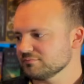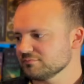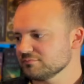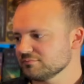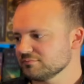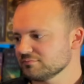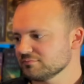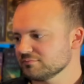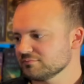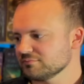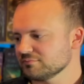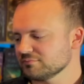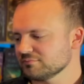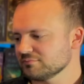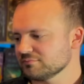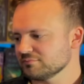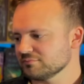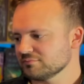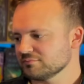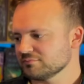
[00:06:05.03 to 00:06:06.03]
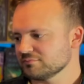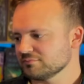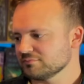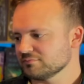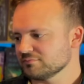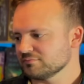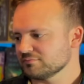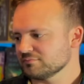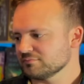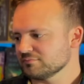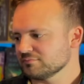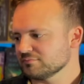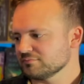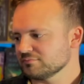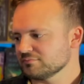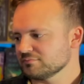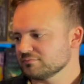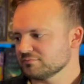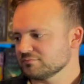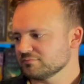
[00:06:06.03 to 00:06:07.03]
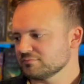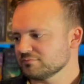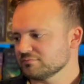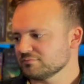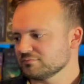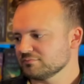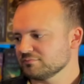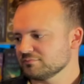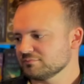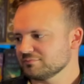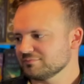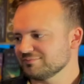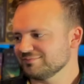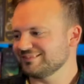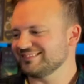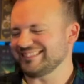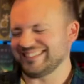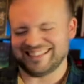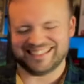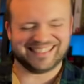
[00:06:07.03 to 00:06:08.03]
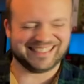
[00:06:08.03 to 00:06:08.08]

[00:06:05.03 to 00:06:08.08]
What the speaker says: This person isn't speaking.